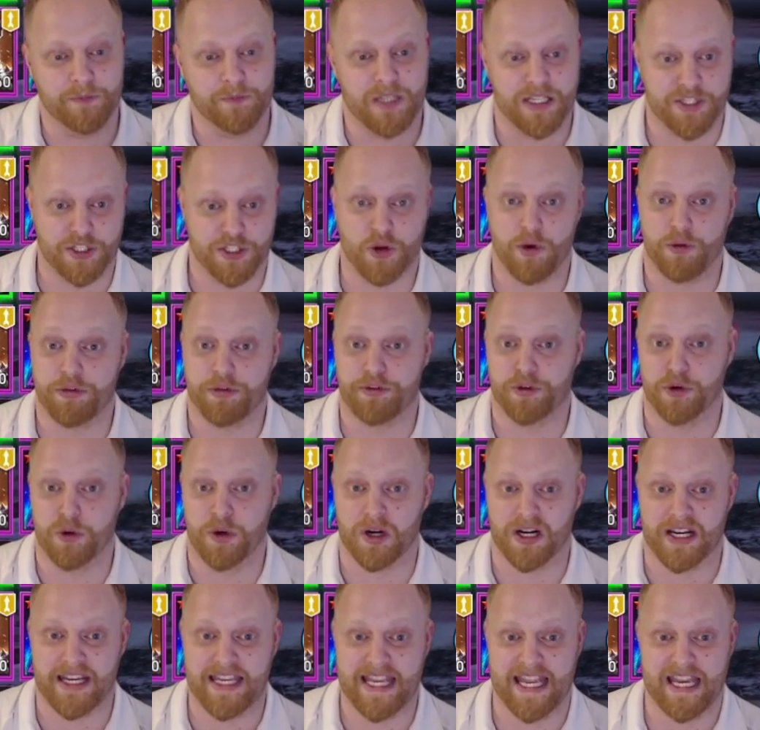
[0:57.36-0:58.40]
Let's go through
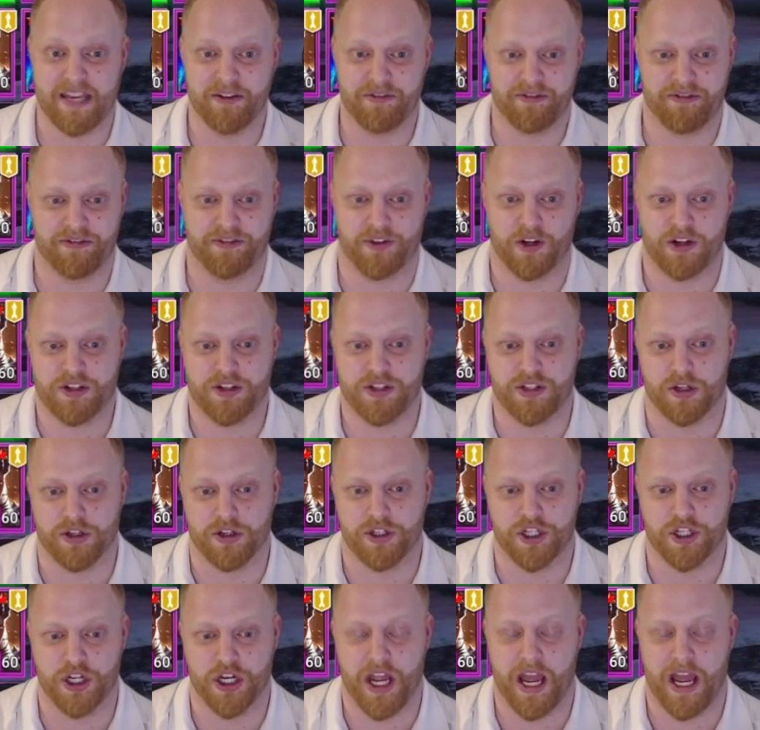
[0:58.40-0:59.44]
her kit first. I'll
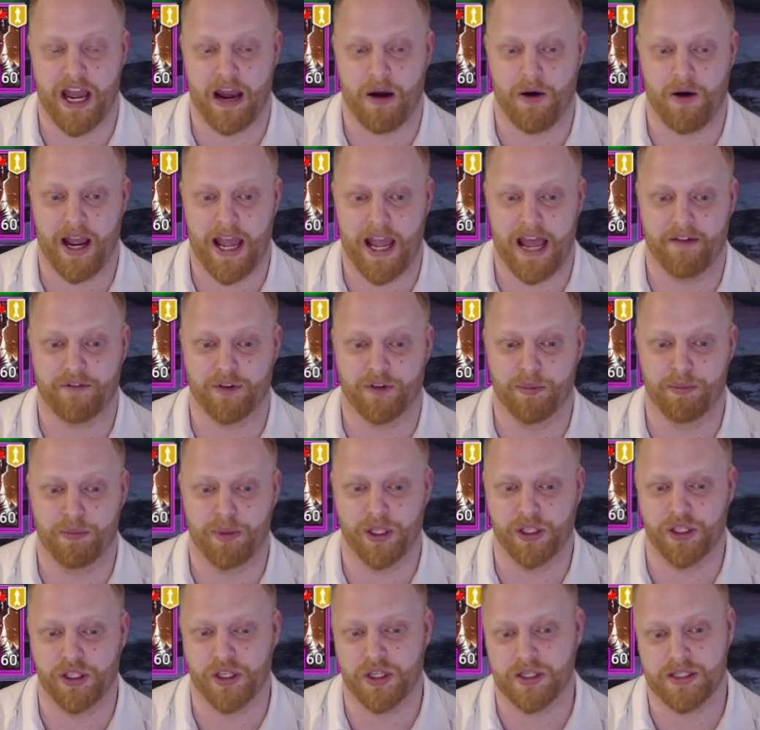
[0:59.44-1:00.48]
show you how I have her
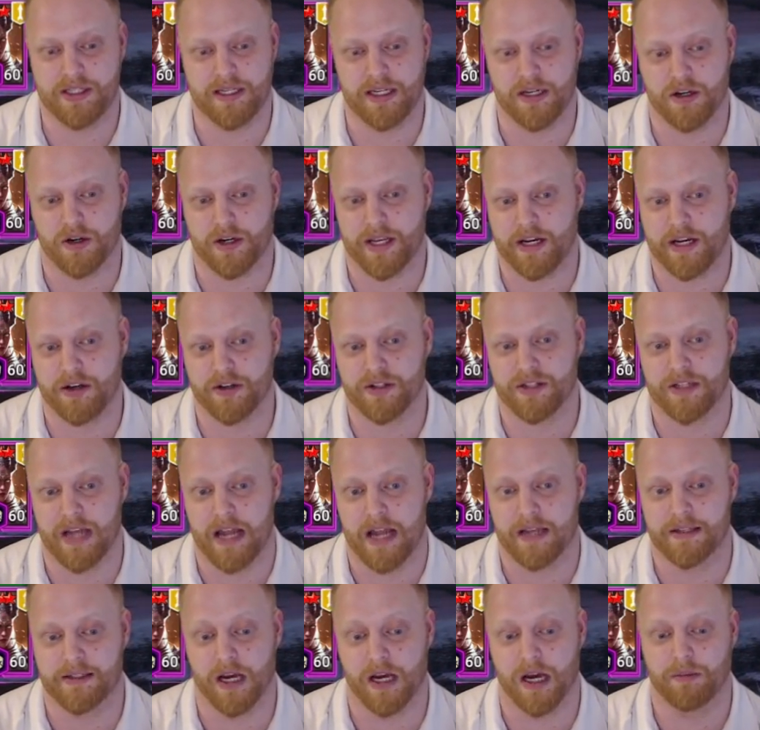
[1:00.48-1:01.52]
built. You can see her gear is
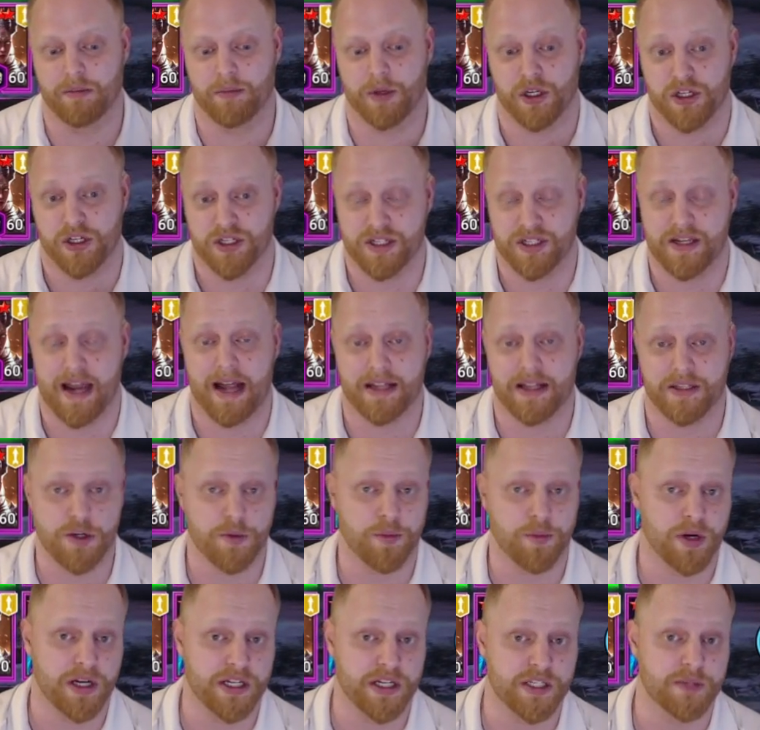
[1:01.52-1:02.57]
not done, but her stats
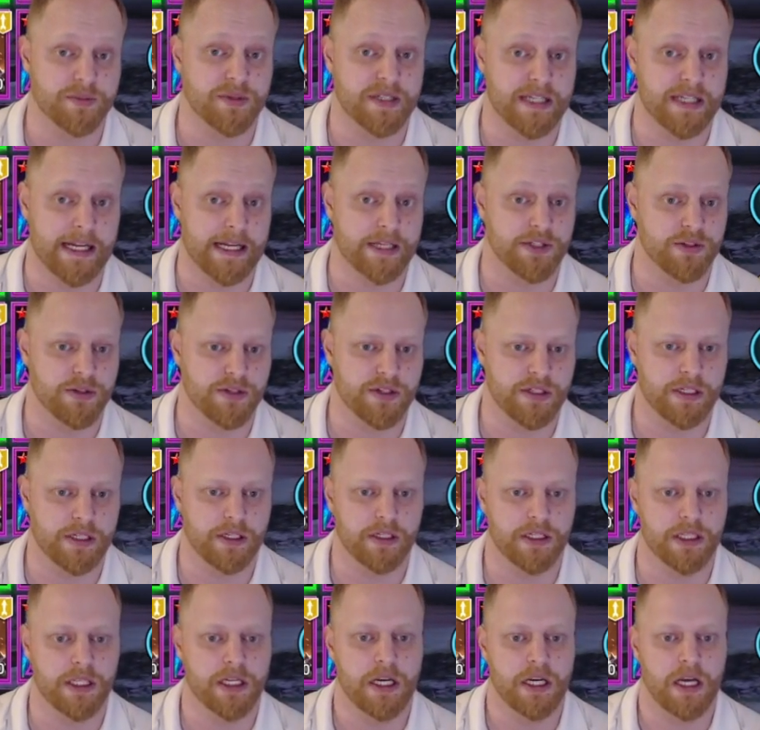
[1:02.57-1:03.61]
are pretty substantial
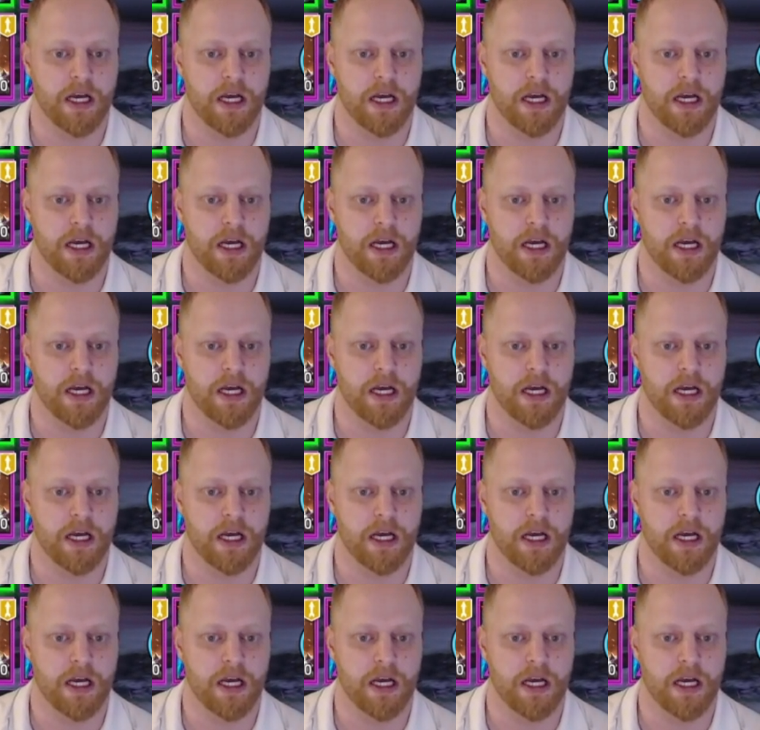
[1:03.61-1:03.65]
still.